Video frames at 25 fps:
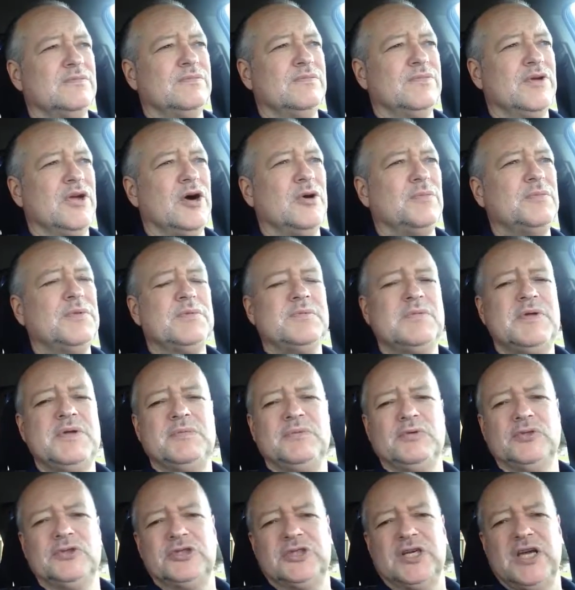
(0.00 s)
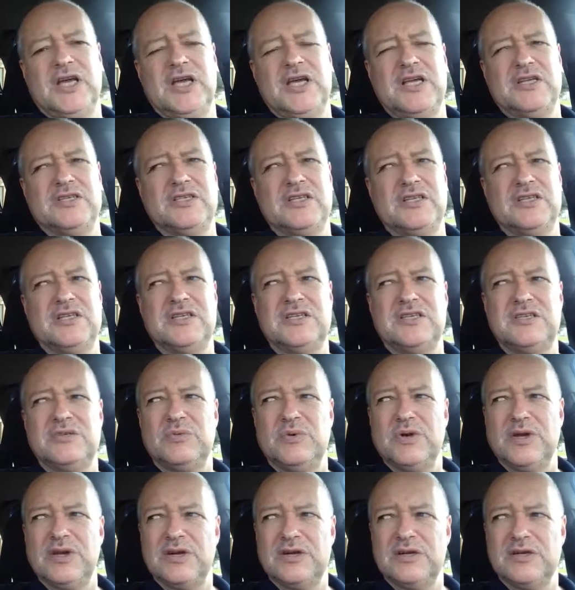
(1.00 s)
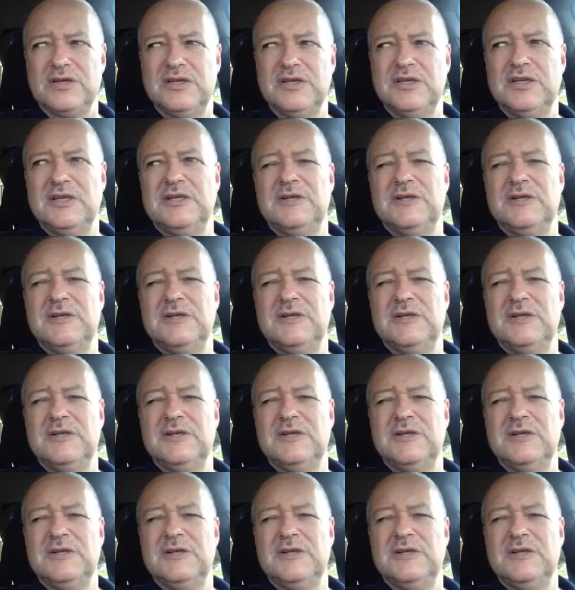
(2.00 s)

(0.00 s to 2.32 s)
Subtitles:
helping people change, and this is where